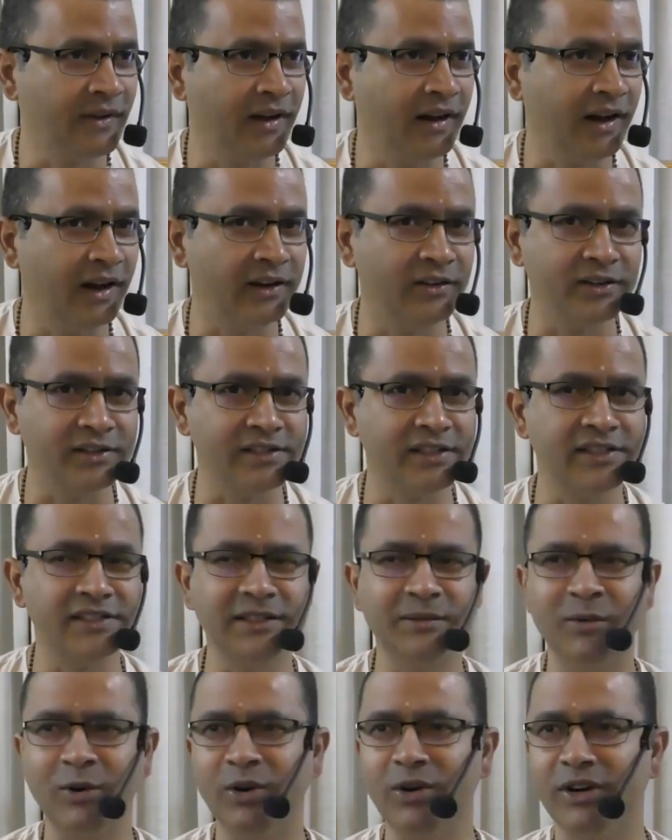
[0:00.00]
And he was just
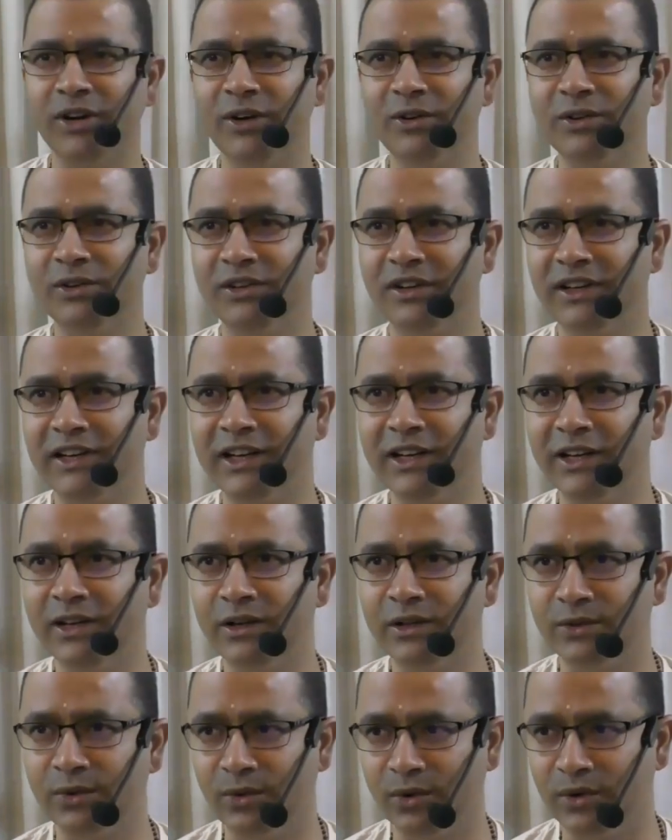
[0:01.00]
about, 13
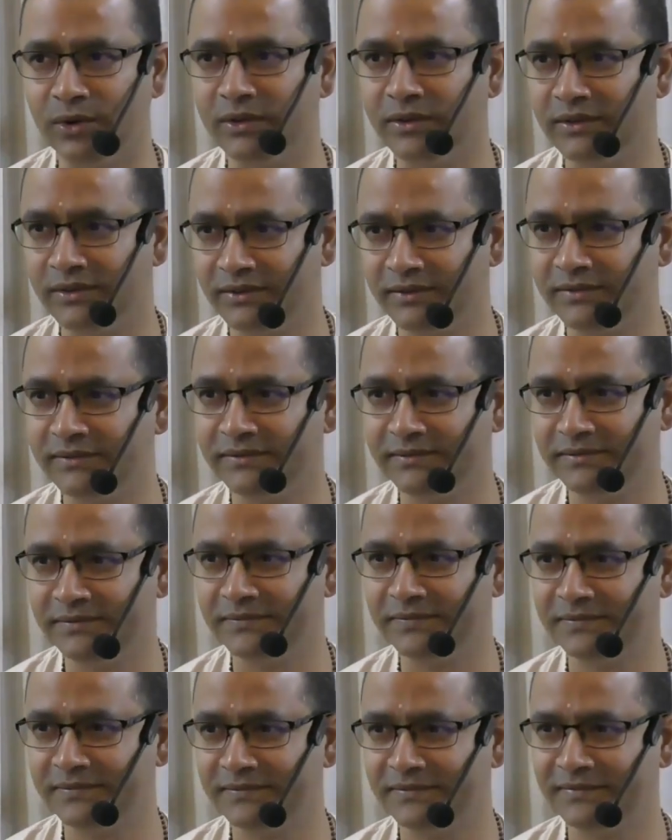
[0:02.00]
years old,
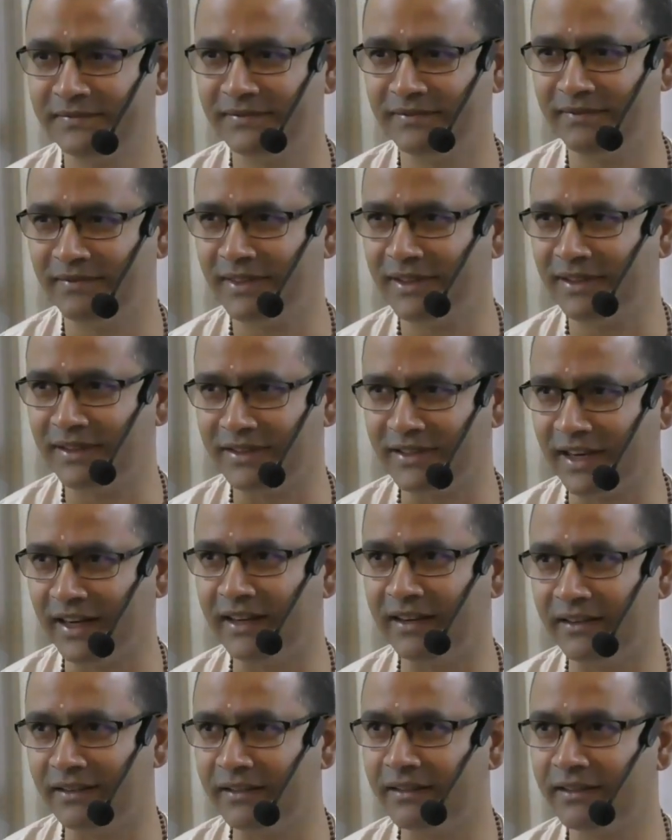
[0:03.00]
a
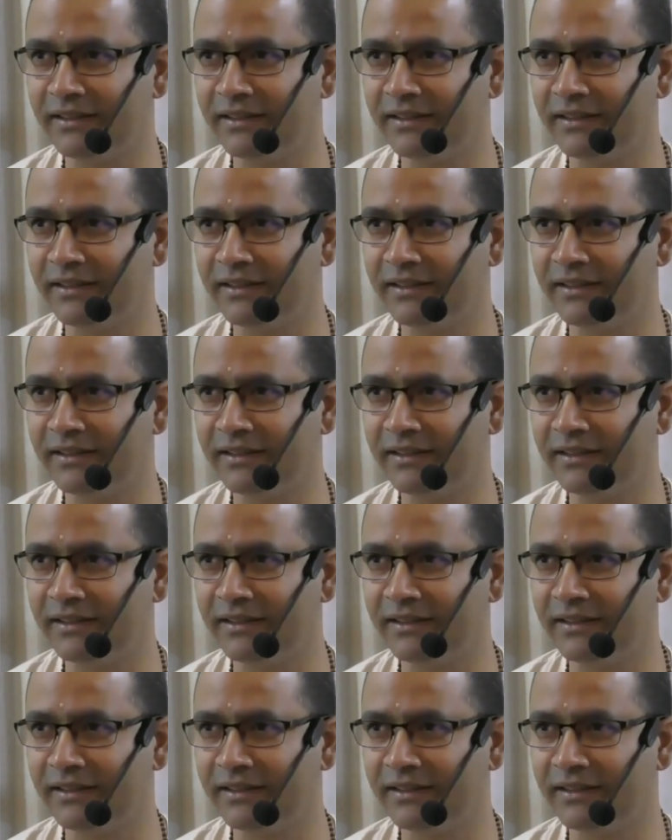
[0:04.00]
child,